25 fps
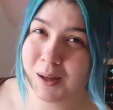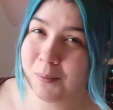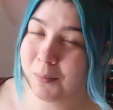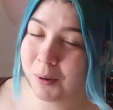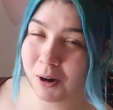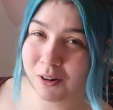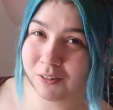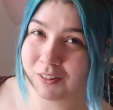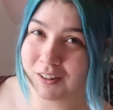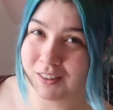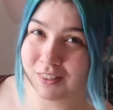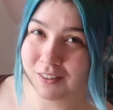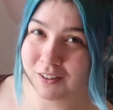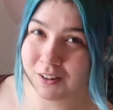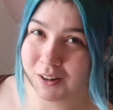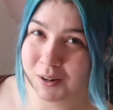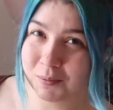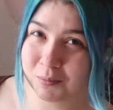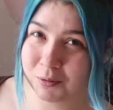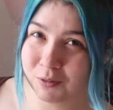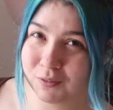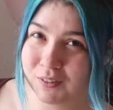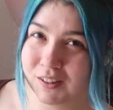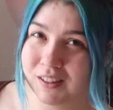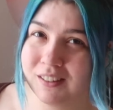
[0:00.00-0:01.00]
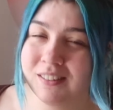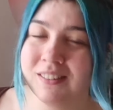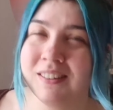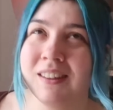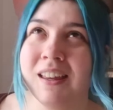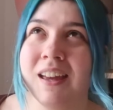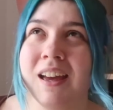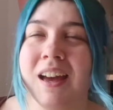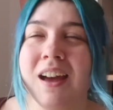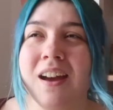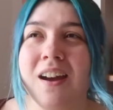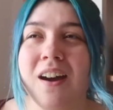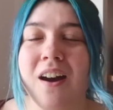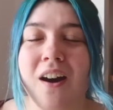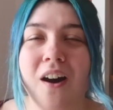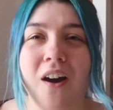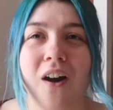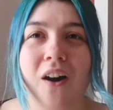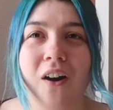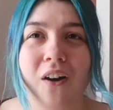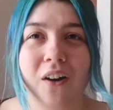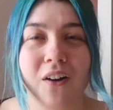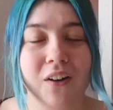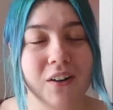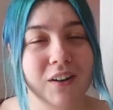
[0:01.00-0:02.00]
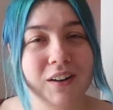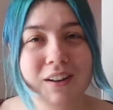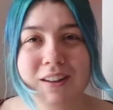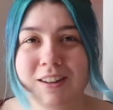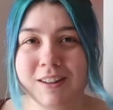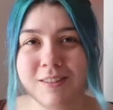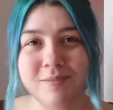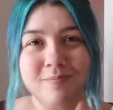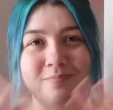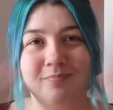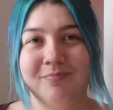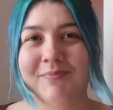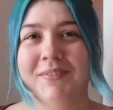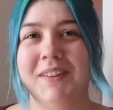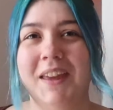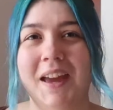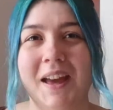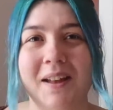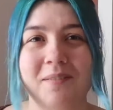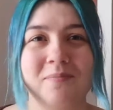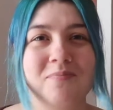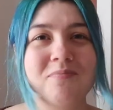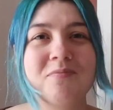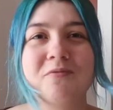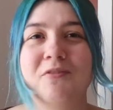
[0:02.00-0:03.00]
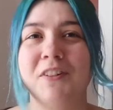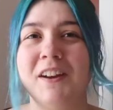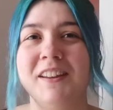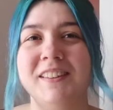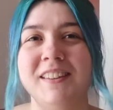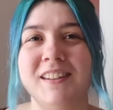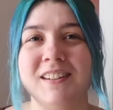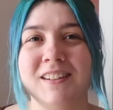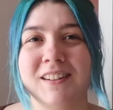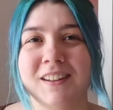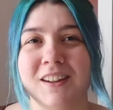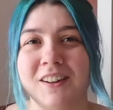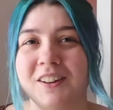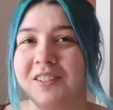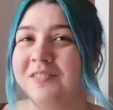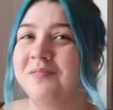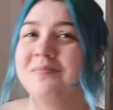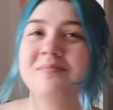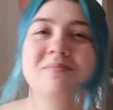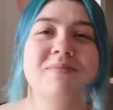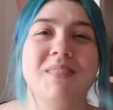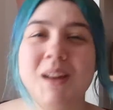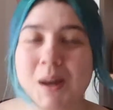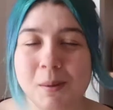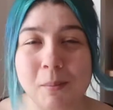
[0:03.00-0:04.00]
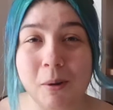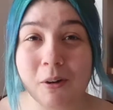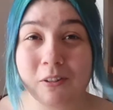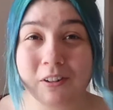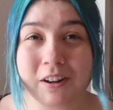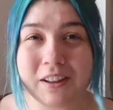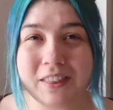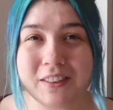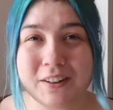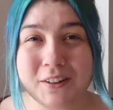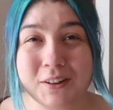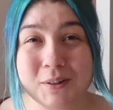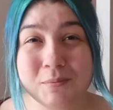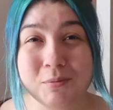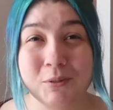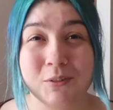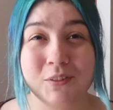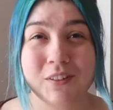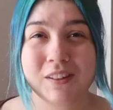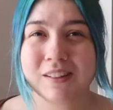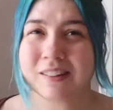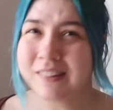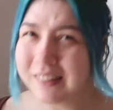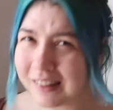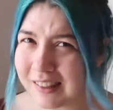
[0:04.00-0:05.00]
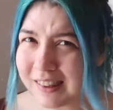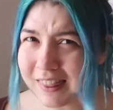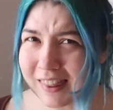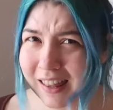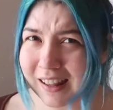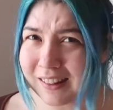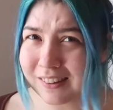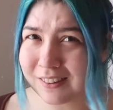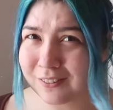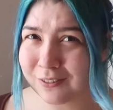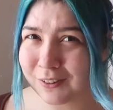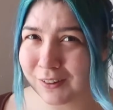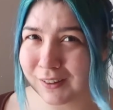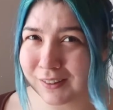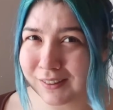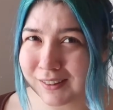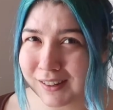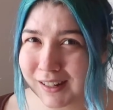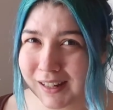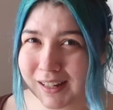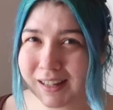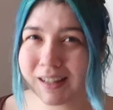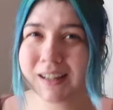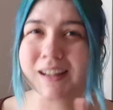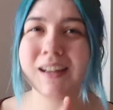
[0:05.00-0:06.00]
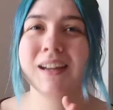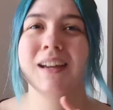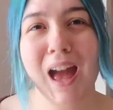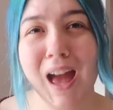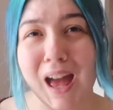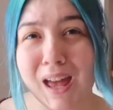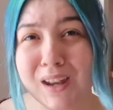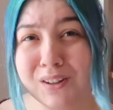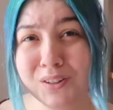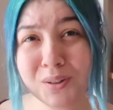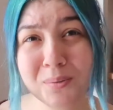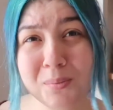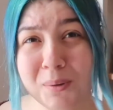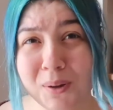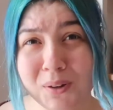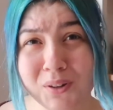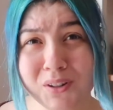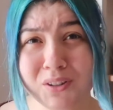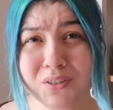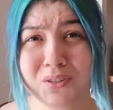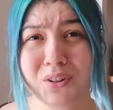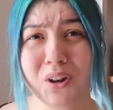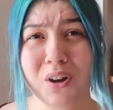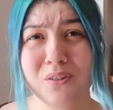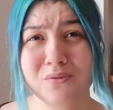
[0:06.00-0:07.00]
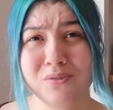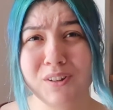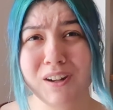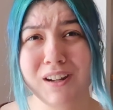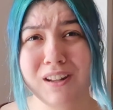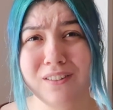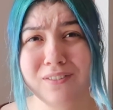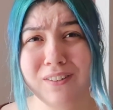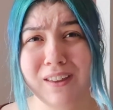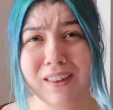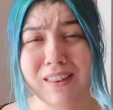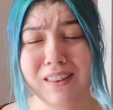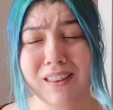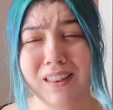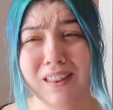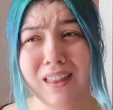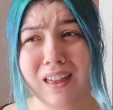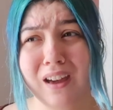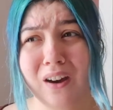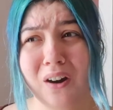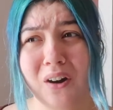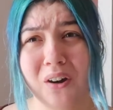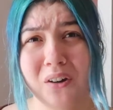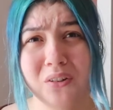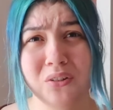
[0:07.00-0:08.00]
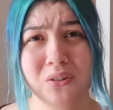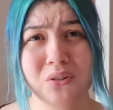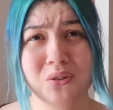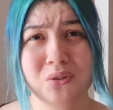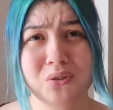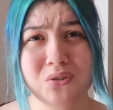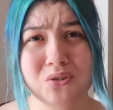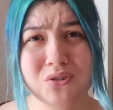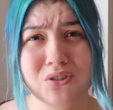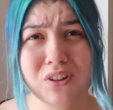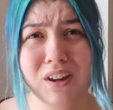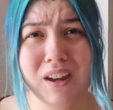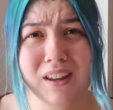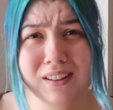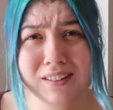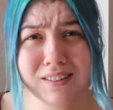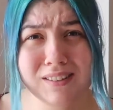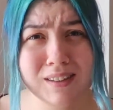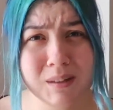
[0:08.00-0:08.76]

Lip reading: Amari and the Night Brothers. Raising Dion, Amari and the Night Brothers. That's the first thing. And to be honest, I really think that they are such a